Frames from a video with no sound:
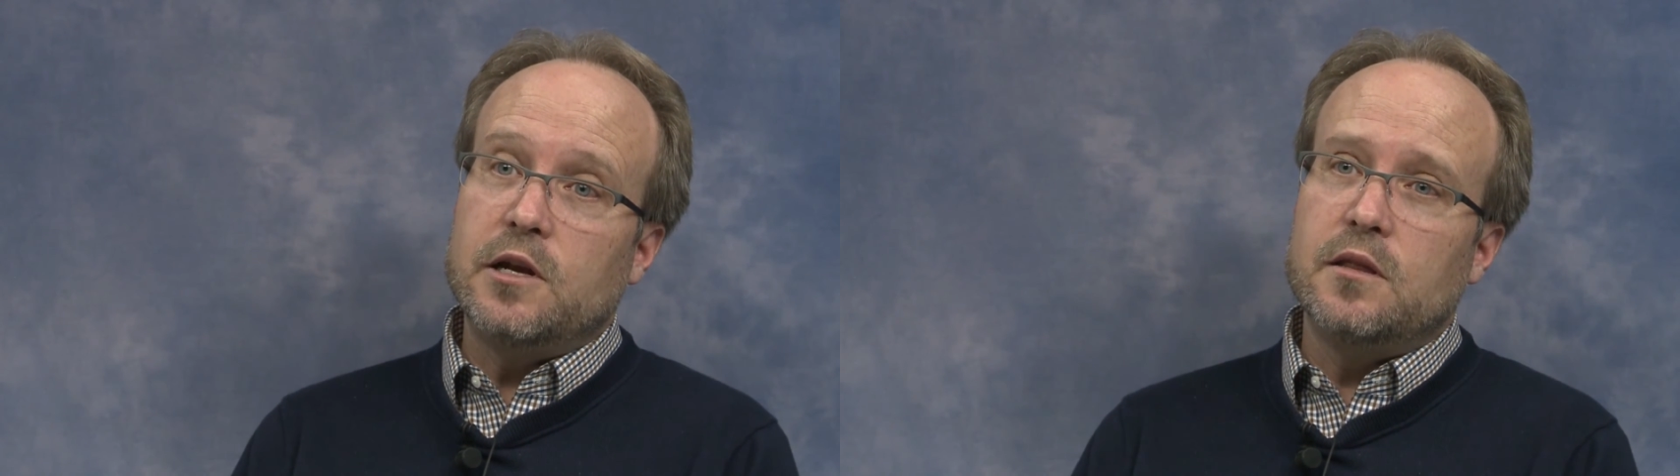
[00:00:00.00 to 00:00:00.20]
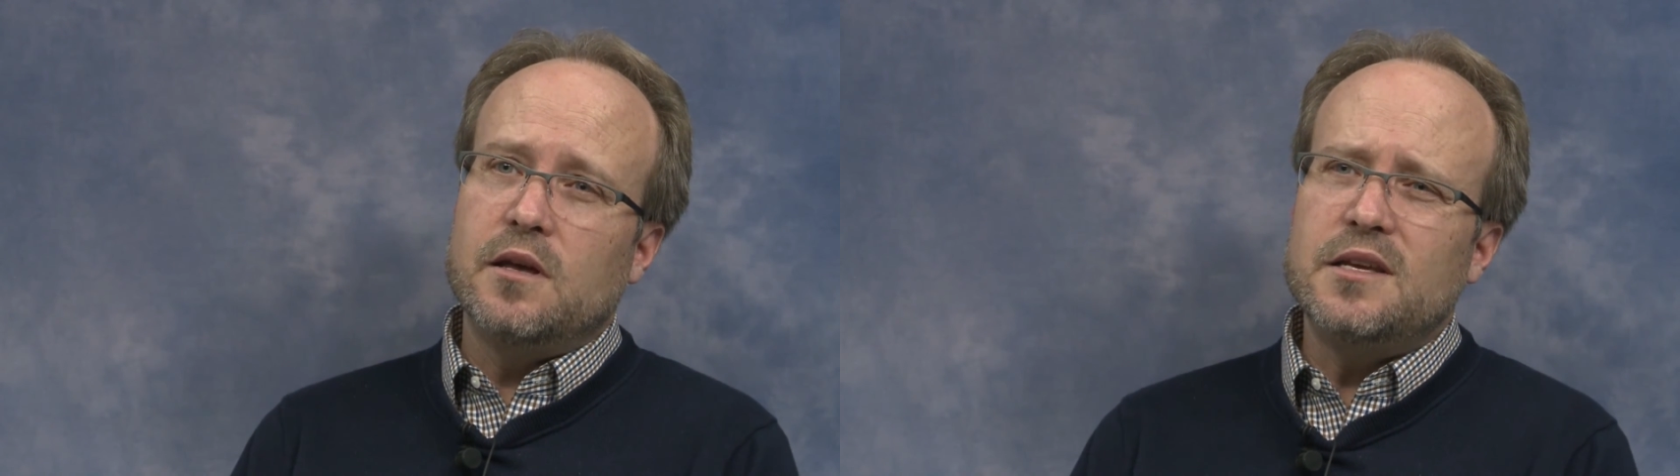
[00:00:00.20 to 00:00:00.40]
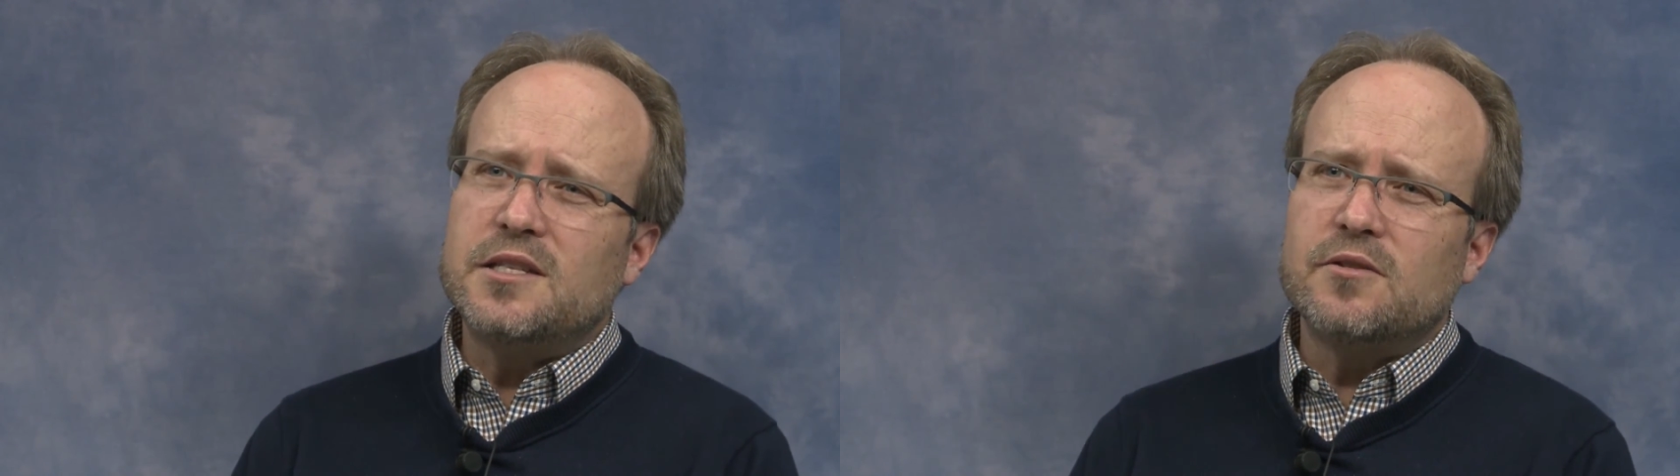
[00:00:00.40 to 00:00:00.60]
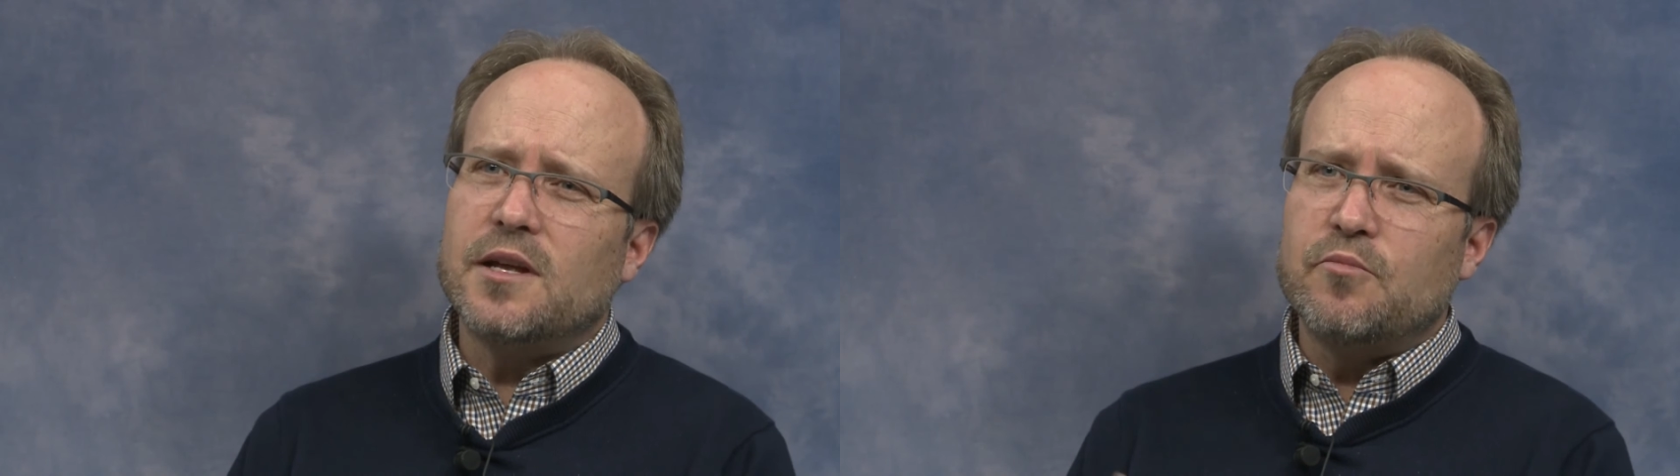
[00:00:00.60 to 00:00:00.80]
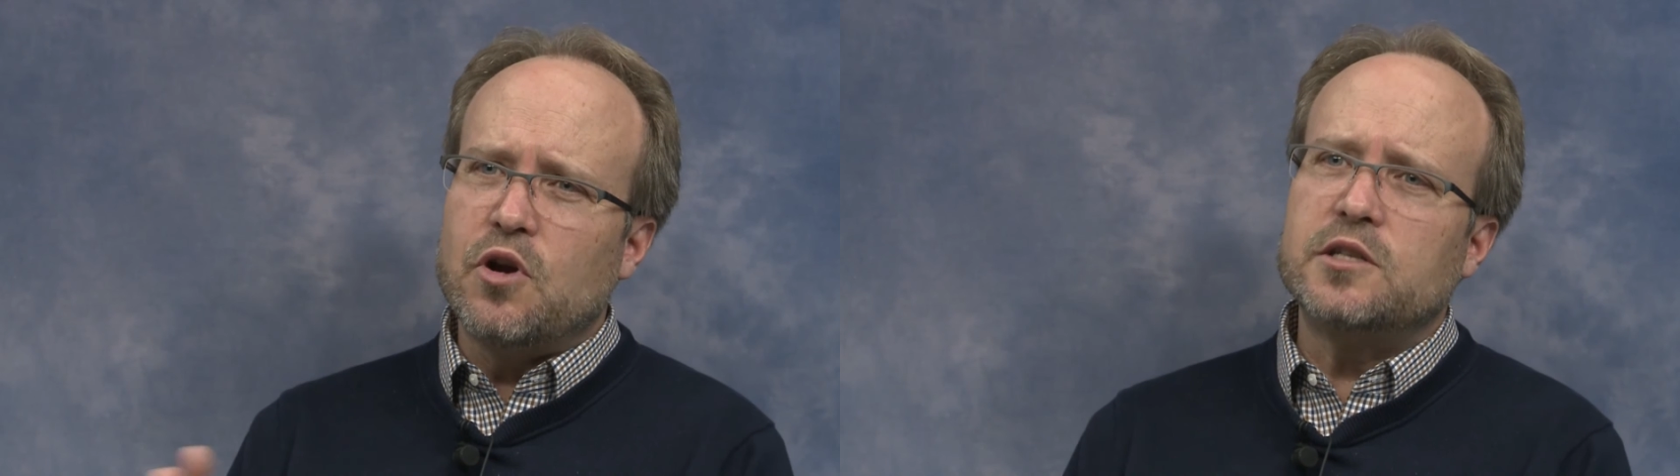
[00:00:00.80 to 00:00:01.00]
And, and, these sound
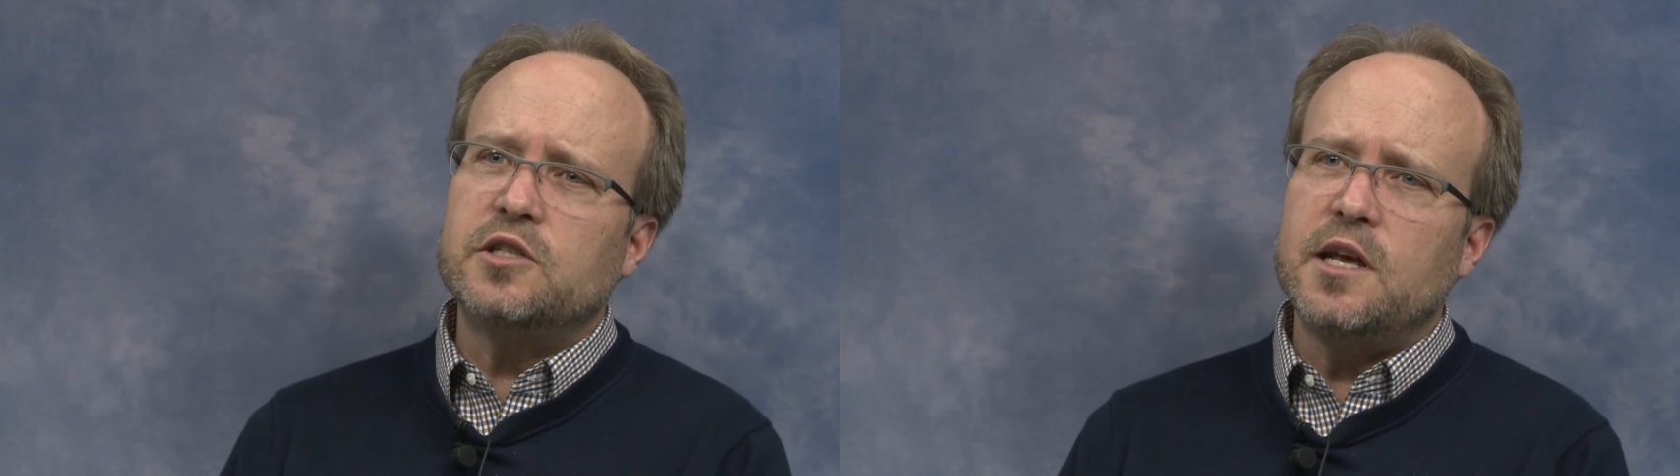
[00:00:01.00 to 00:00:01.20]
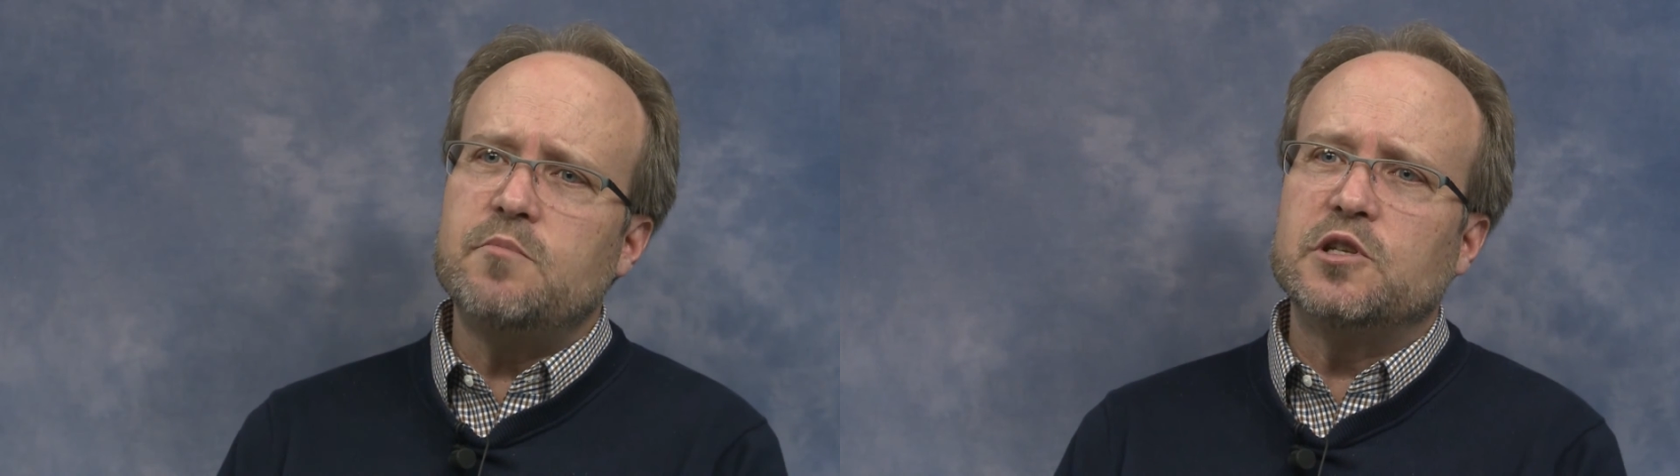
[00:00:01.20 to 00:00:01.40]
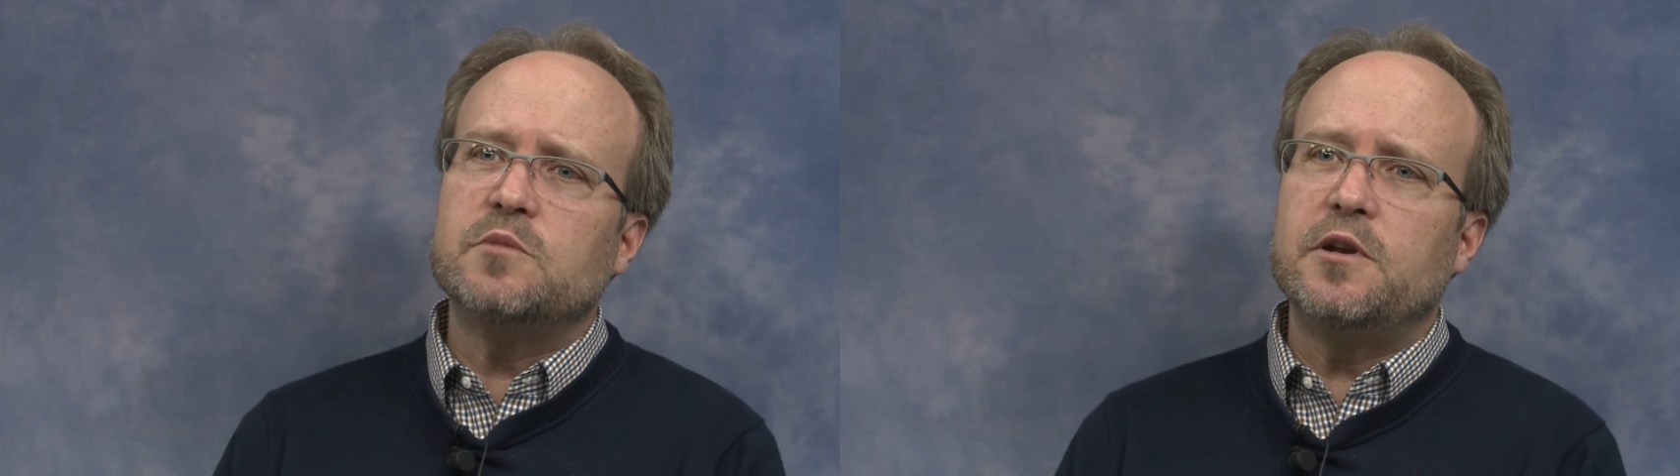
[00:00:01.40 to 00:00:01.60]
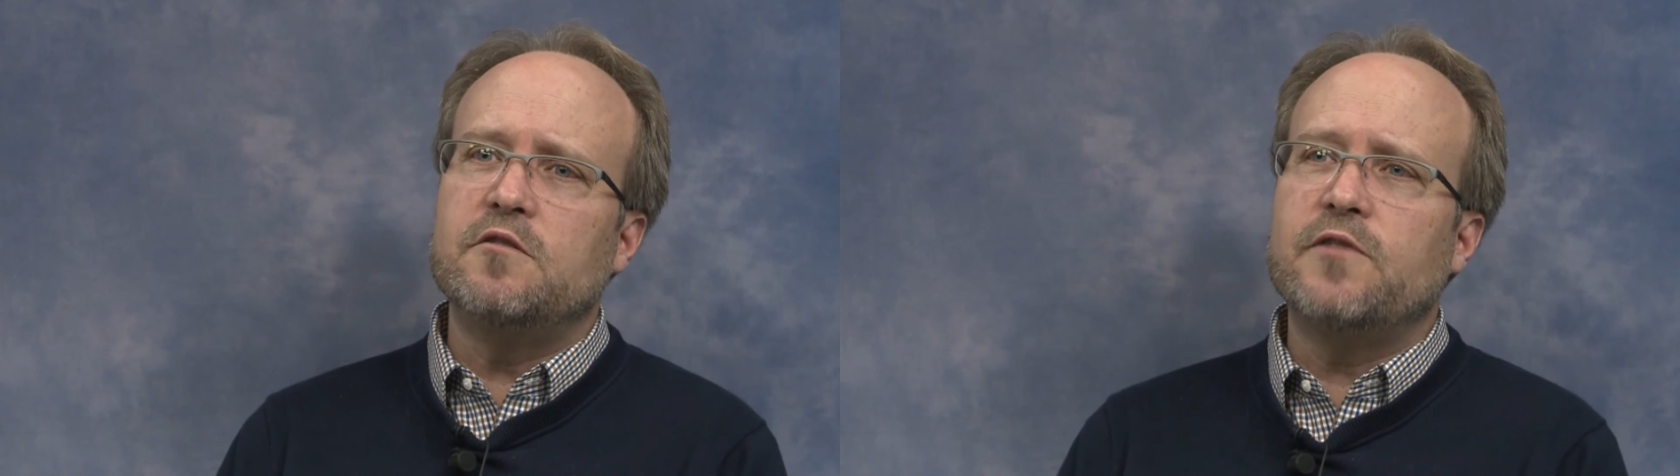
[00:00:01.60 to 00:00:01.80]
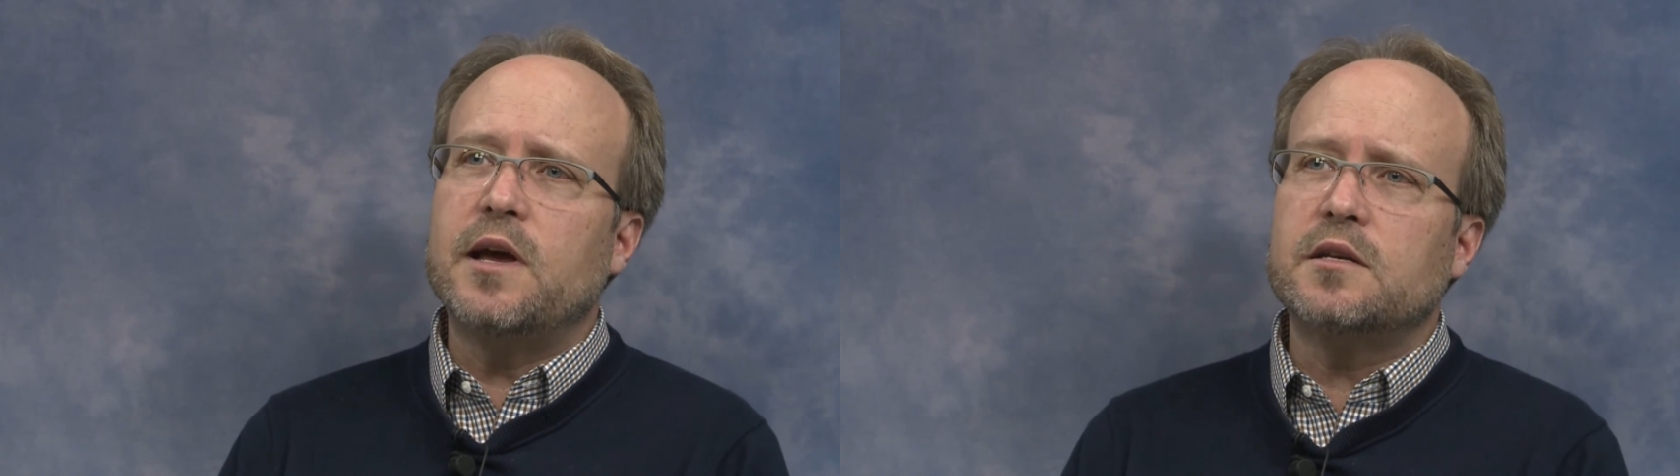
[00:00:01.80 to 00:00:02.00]
like broad statements, but in
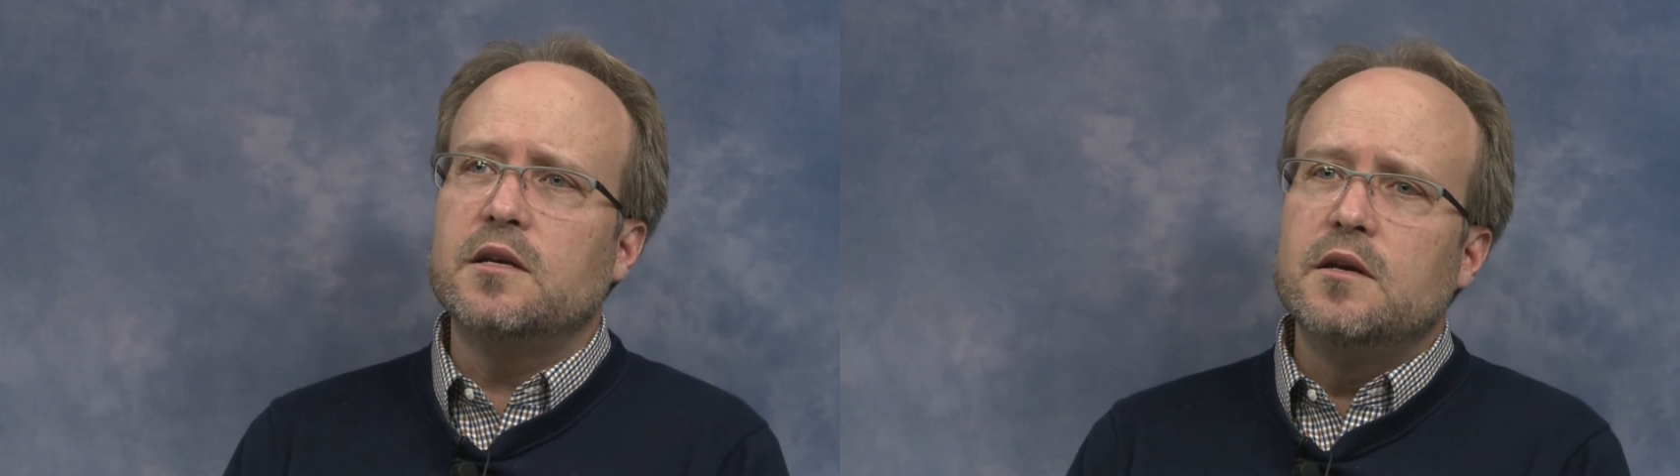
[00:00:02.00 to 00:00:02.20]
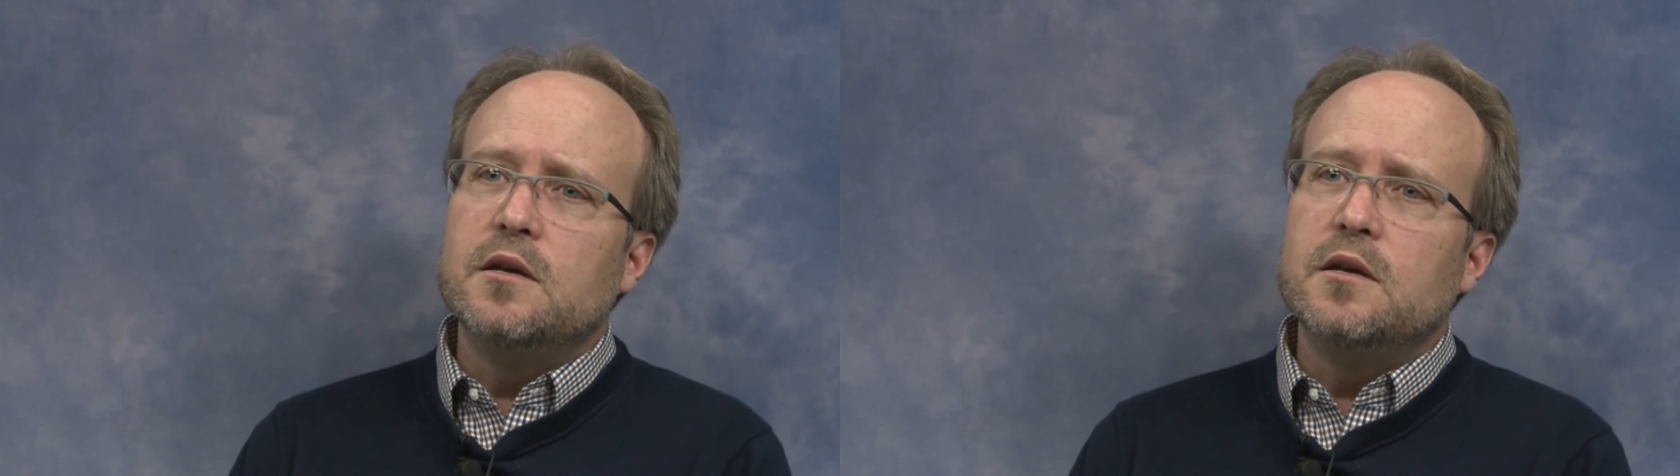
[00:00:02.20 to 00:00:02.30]
fact,